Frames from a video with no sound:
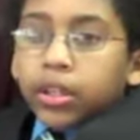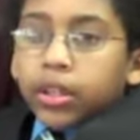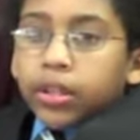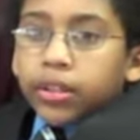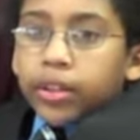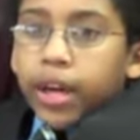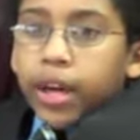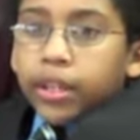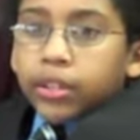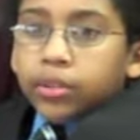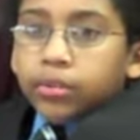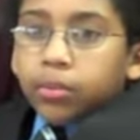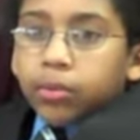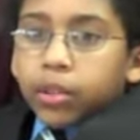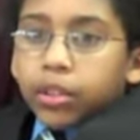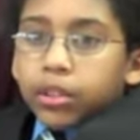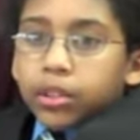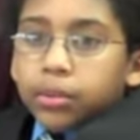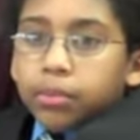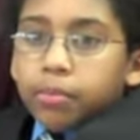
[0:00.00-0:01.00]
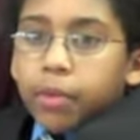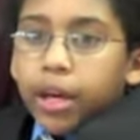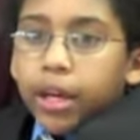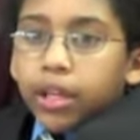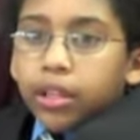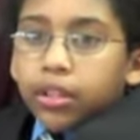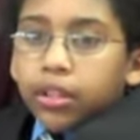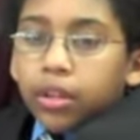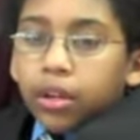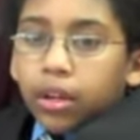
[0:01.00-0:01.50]
that's what
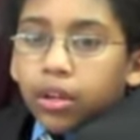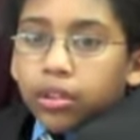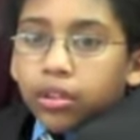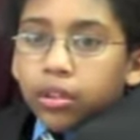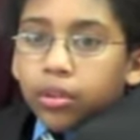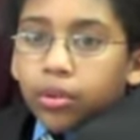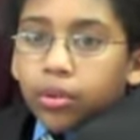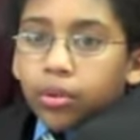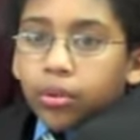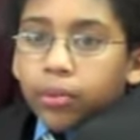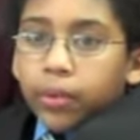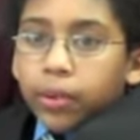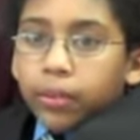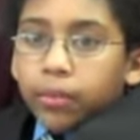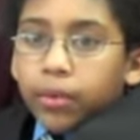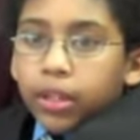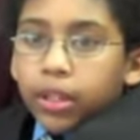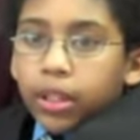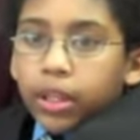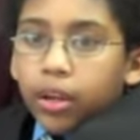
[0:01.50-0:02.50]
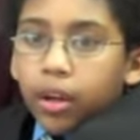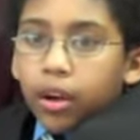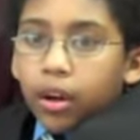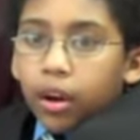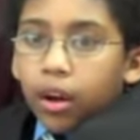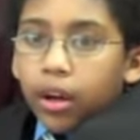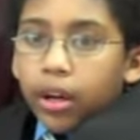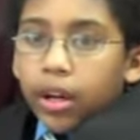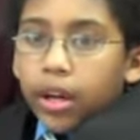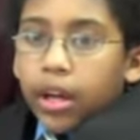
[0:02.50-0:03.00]
makes us who we really
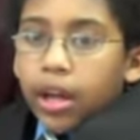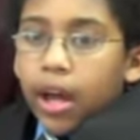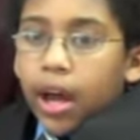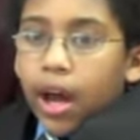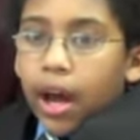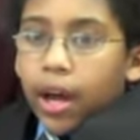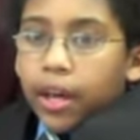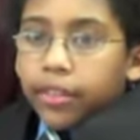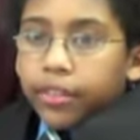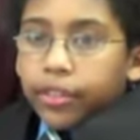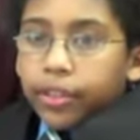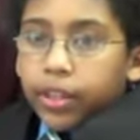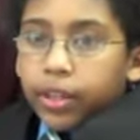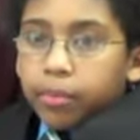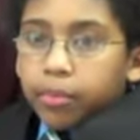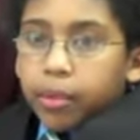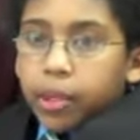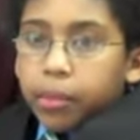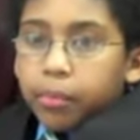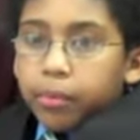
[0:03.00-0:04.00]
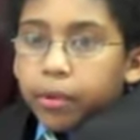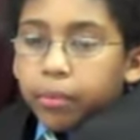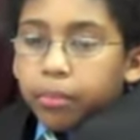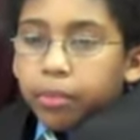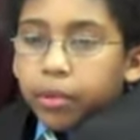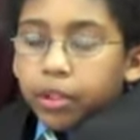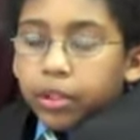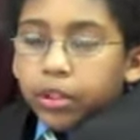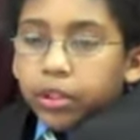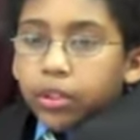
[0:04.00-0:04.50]
are. I think people
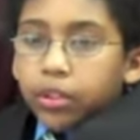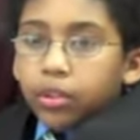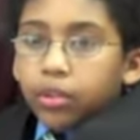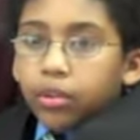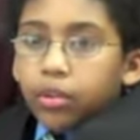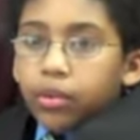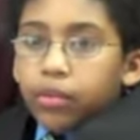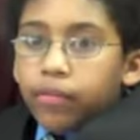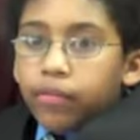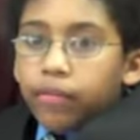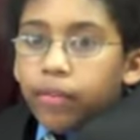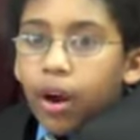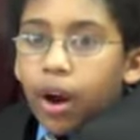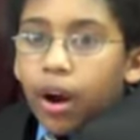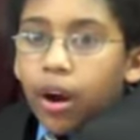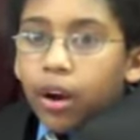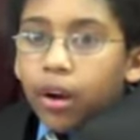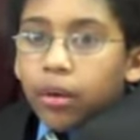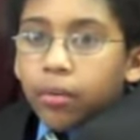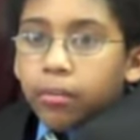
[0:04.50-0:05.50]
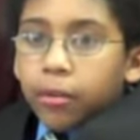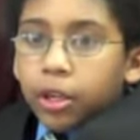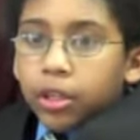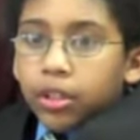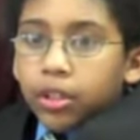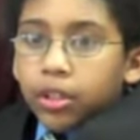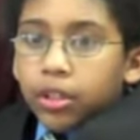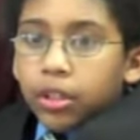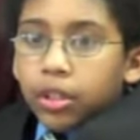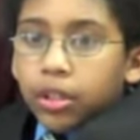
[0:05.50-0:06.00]
put too far much
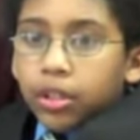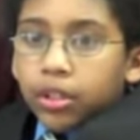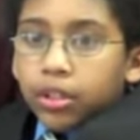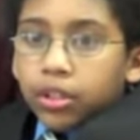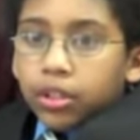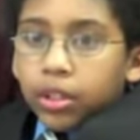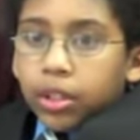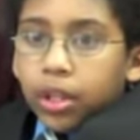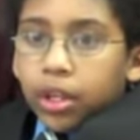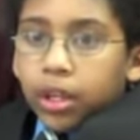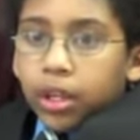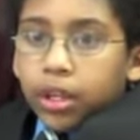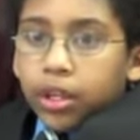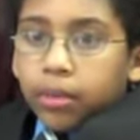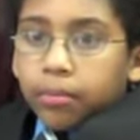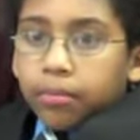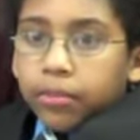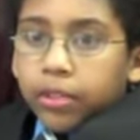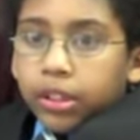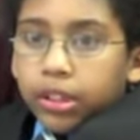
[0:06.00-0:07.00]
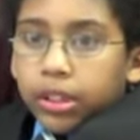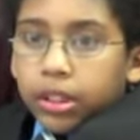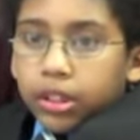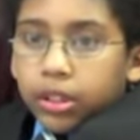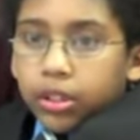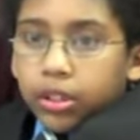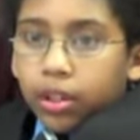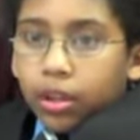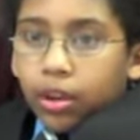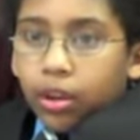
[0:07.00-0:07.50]

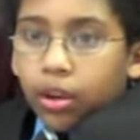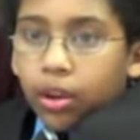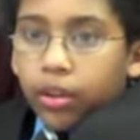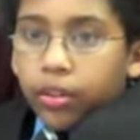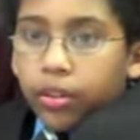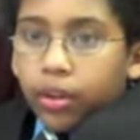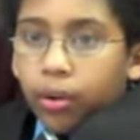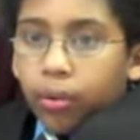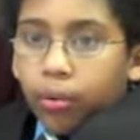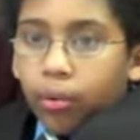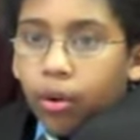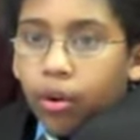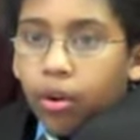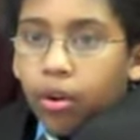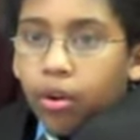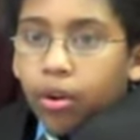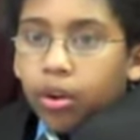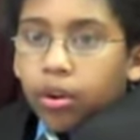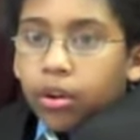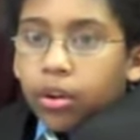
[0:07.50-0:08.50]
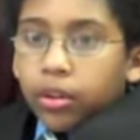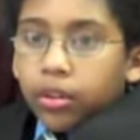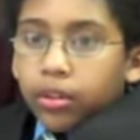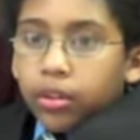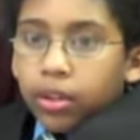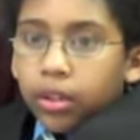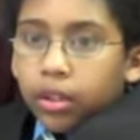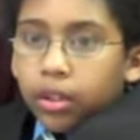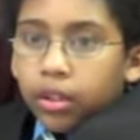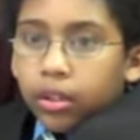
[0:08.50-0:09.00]
emphasis on the wrong
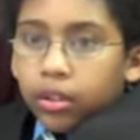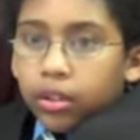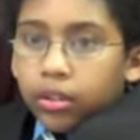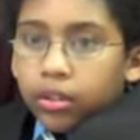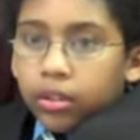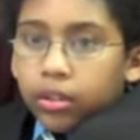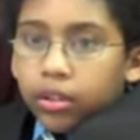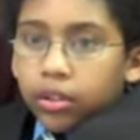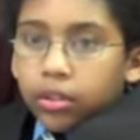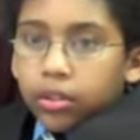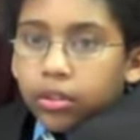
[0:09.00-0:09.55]
things.